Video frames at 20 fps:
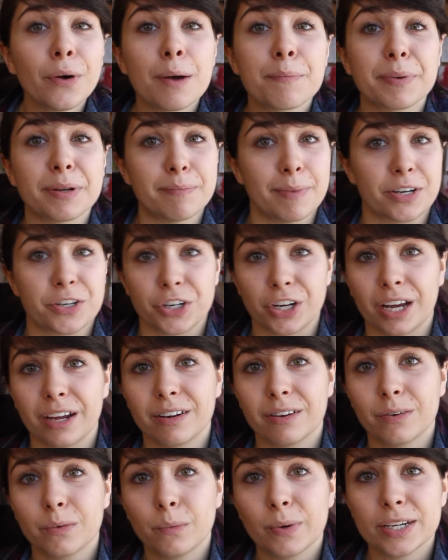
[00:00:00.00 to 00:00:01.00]
up in
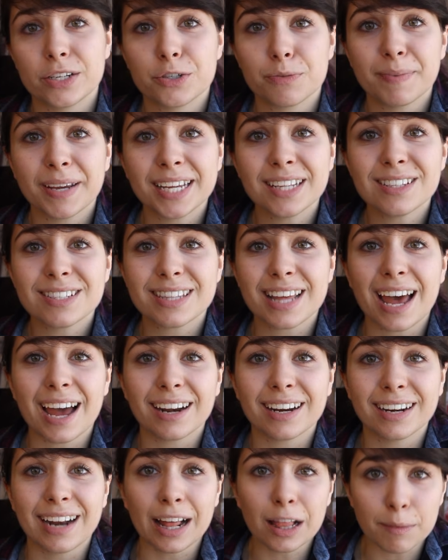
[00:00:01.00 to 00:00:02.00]
Michigan, which means
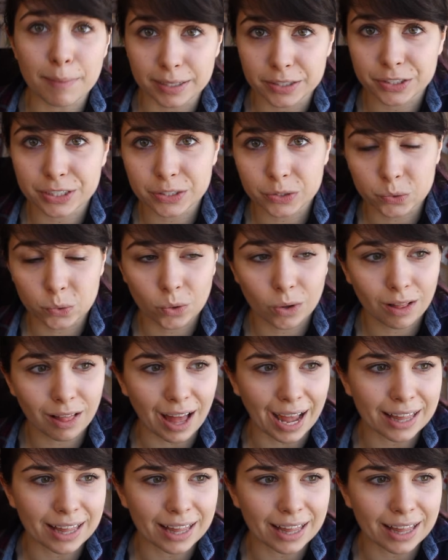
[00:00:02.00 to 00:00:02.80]
that in elementary school,